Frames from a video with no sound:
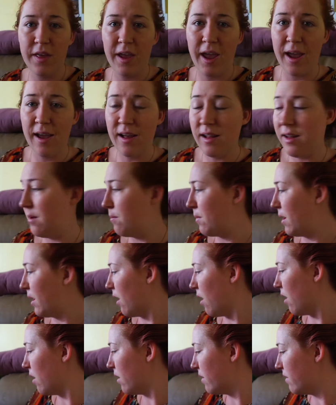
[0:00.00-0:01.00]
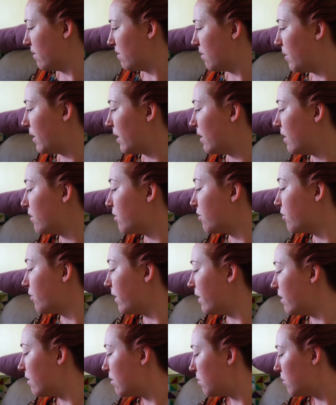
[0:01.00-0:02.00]
the kale in my garden to make this
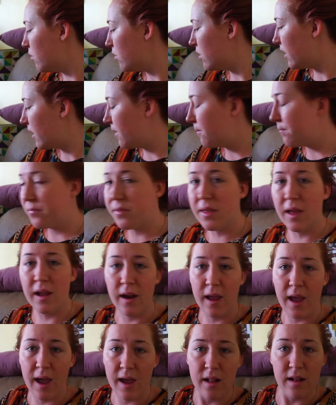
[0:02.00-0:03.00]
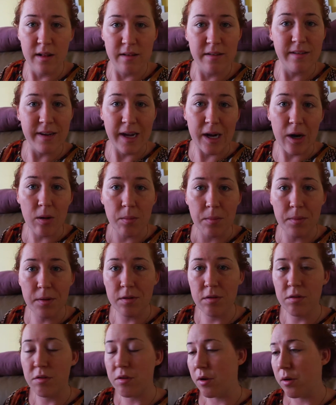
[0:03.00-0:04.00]
green smoothie, and kale is
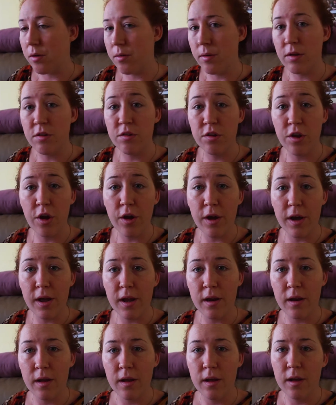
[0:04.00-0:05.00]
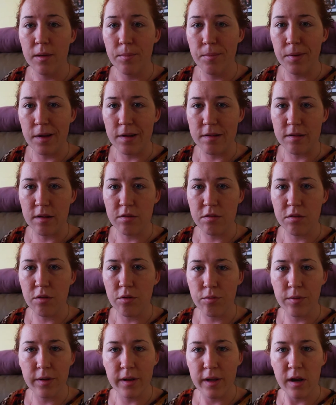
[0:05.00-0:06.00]
terrible, so it's good, but it's
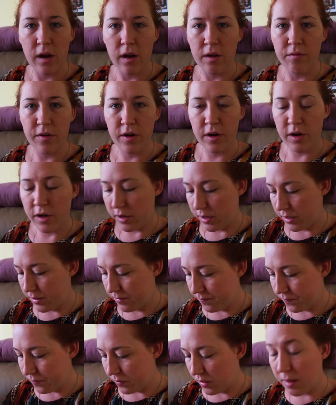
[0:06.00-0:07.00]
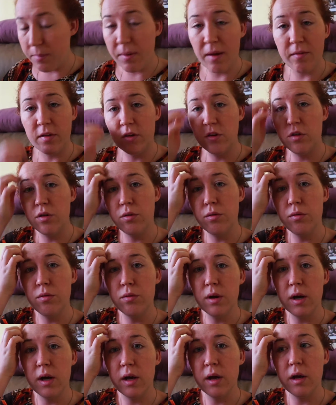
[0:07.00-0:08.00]
also really not very good. I'm having
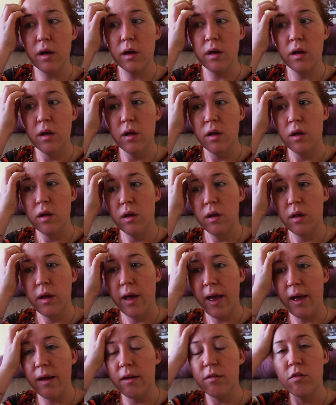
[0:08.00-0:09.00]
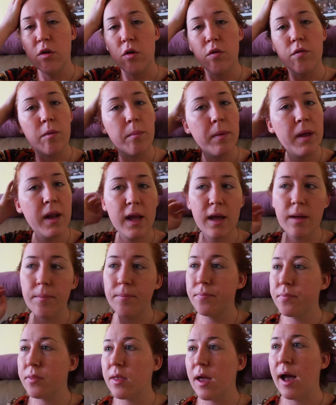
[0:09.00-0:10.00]
two uh, eggs over
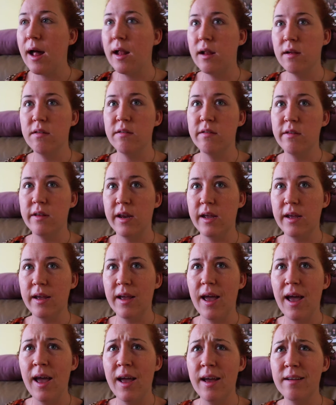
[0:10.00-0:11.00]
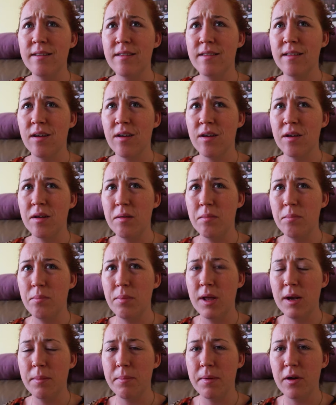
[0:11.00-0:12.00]
medium. Alex is eating eggs on
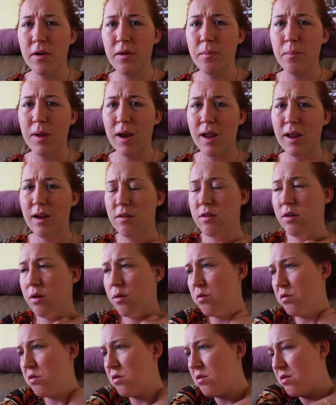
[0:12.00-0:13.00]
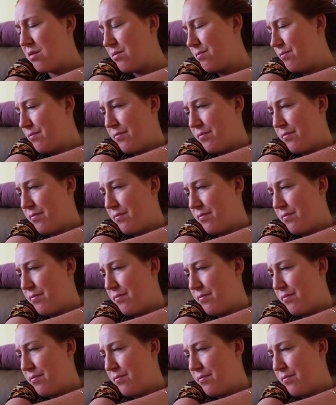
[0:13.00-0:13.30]
peanut butter and banana toast.